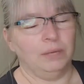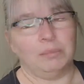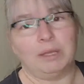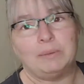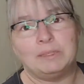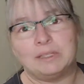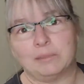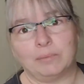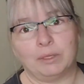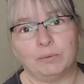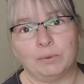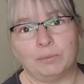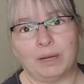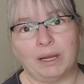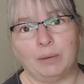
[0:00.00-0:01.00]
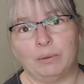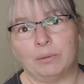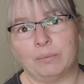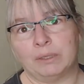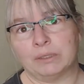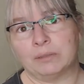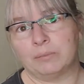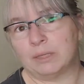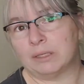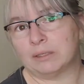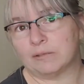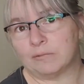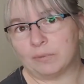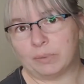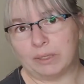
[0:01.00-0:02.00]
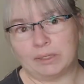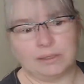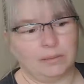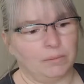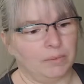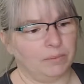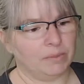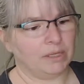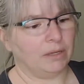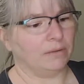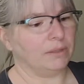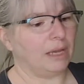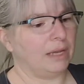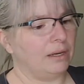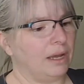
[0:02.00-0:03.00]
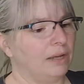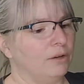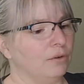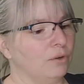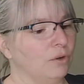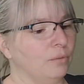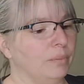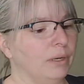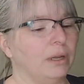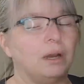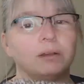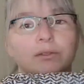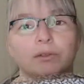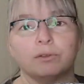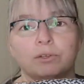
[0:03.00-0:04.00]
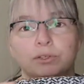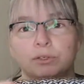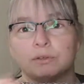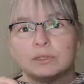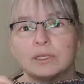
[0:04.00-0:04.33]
Maybe somebody would buy it with melted buttons and replace them themselves. I don't know. But also there's no